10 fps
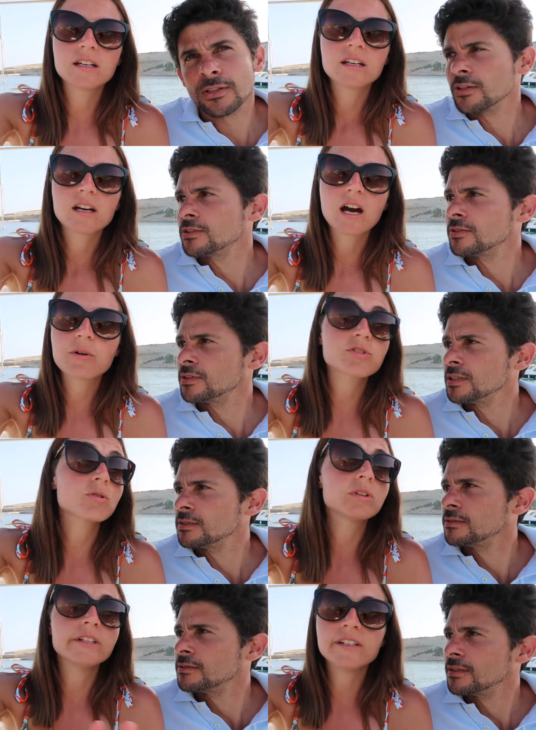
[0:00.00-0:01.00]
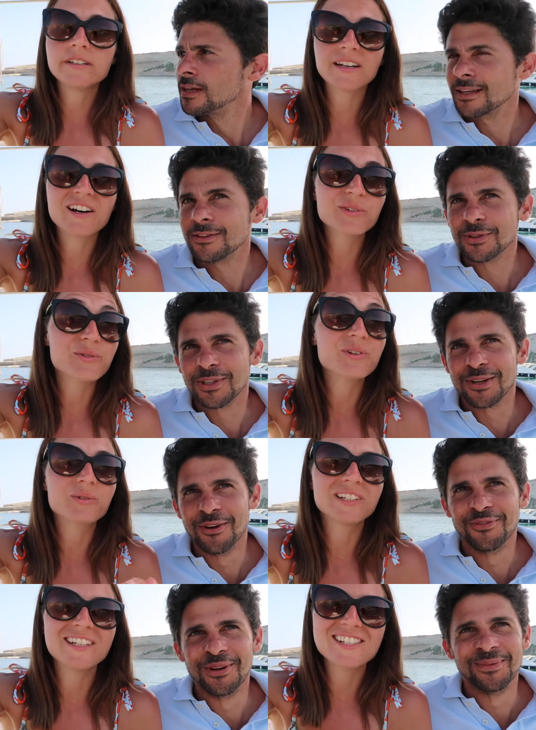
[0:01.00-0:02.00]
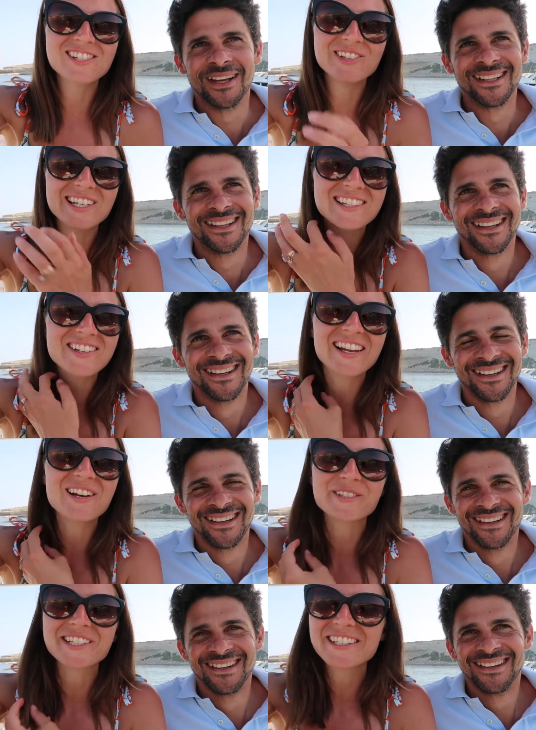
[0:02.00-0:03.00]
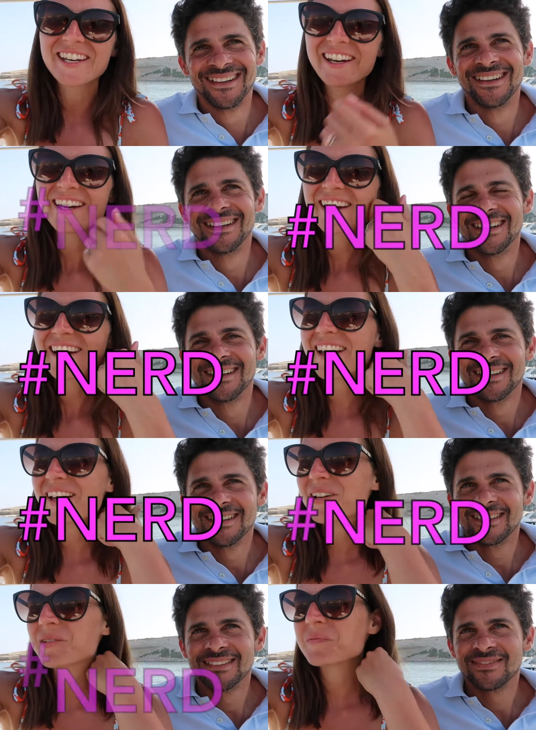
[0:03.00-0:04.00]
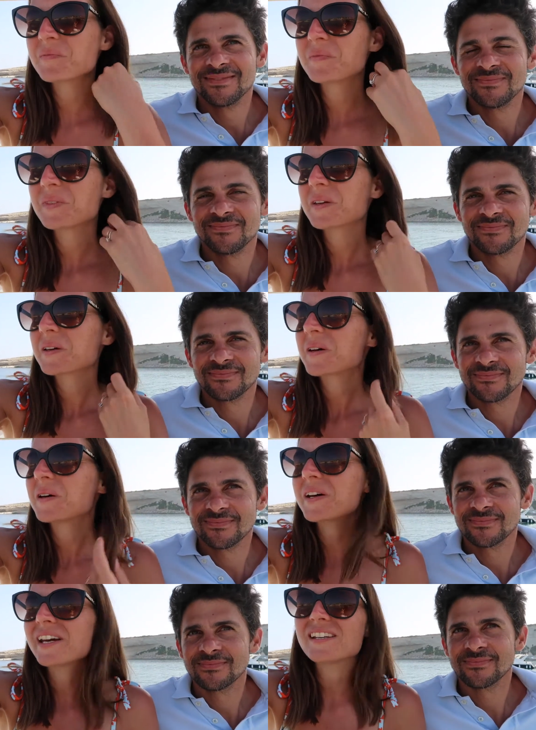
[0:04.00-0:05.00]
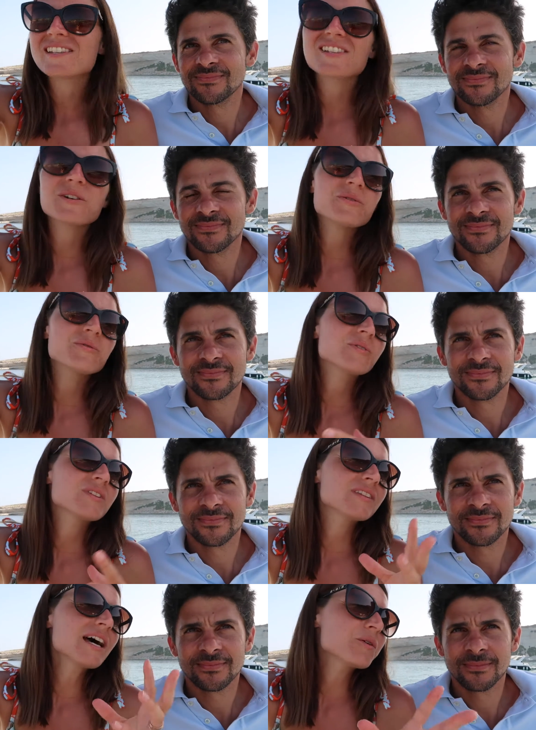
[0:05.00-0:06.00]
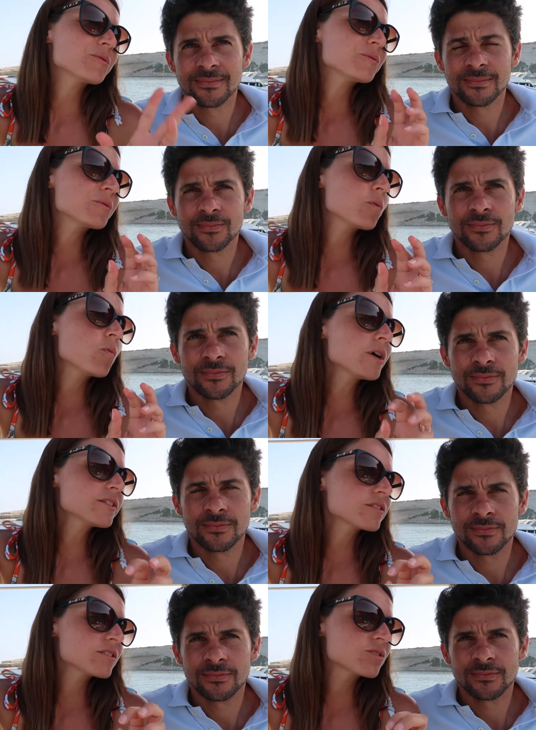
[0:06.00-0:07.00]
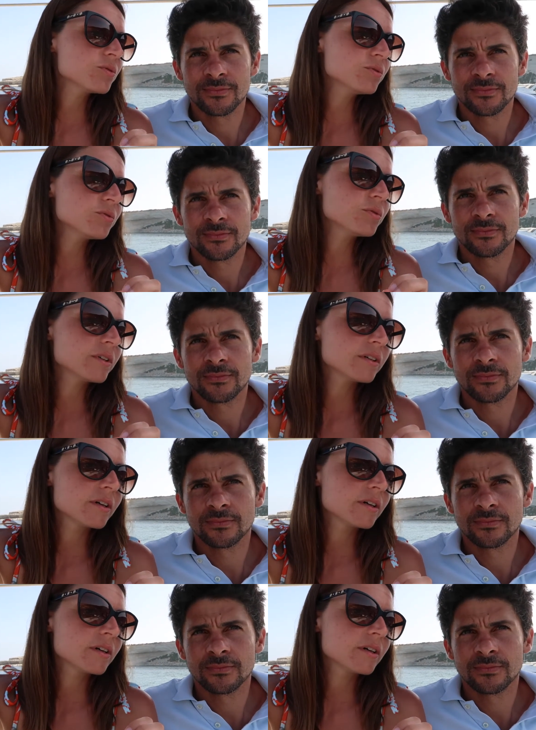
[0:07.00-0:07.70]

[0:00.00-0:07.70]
Speaker 1: out a lot. So I was totally nerding out, I was totally into it, so I love it. Um, okay, so now what are the two